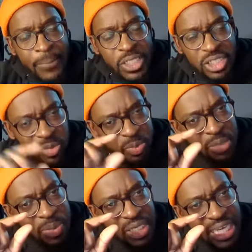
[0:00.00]
So just be
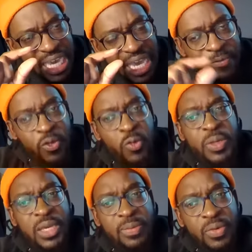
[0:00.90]
a bit careful,
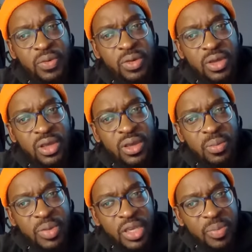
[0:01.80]
people.
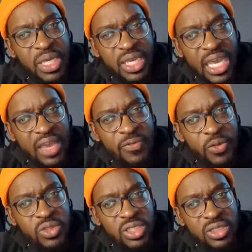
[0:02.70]
Be a bit
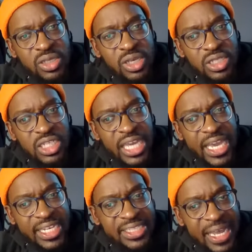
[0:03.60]
careful to
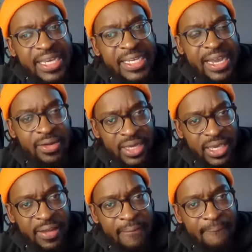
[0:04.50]
get excited out
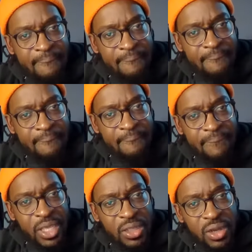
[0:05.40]
here,
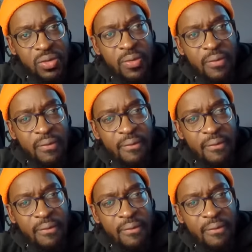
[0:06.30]
you know?